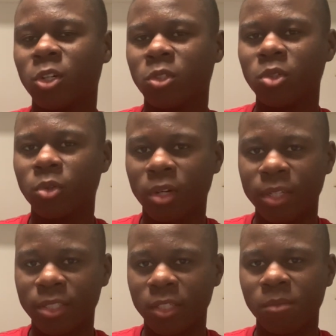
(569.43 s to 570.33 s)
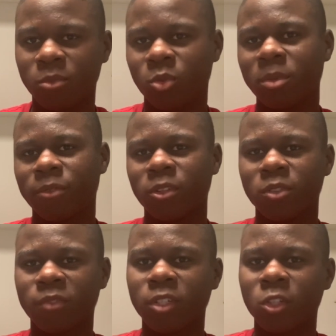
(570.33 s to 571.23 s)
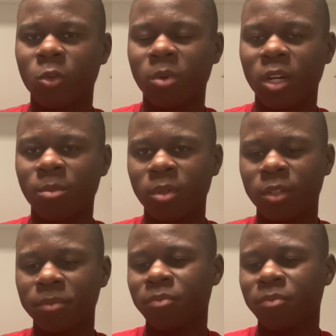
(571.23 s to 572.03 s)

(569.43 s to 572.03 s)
too crazy with my first video back, but